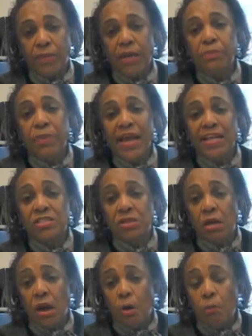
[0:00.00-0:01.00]
It pays
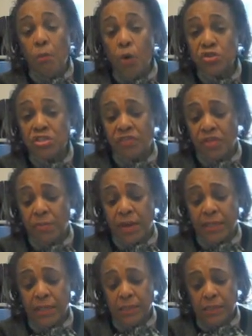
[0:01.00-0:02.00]
most of the
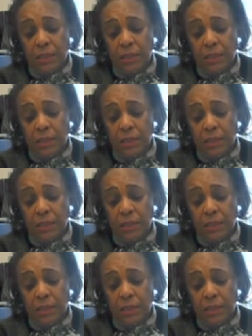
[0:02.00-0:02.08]
money,